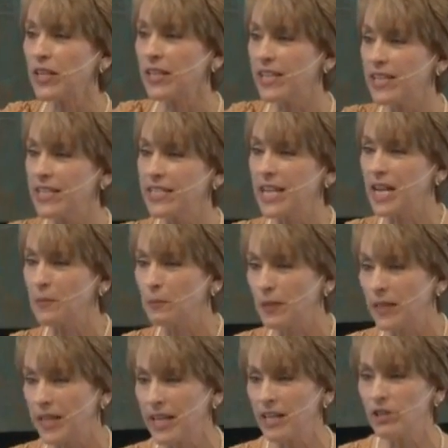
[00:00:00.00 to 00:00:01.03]
it is I
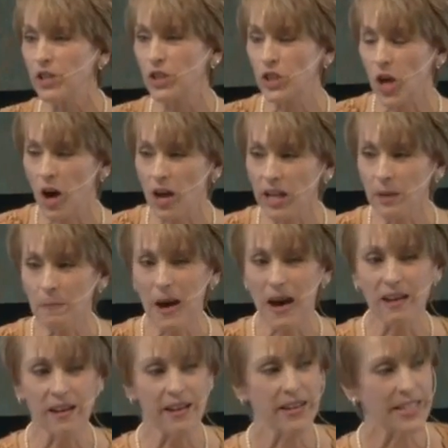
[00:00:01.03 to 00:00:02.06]
plan to talk
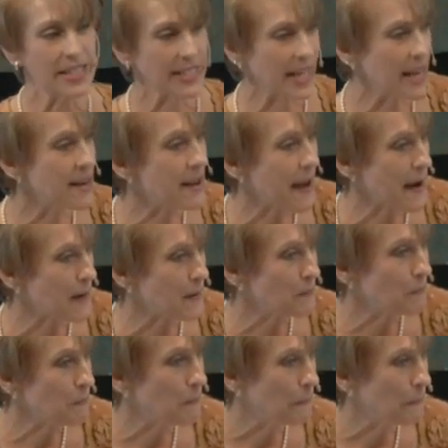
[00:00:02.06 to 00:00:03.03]
about on a Sunday,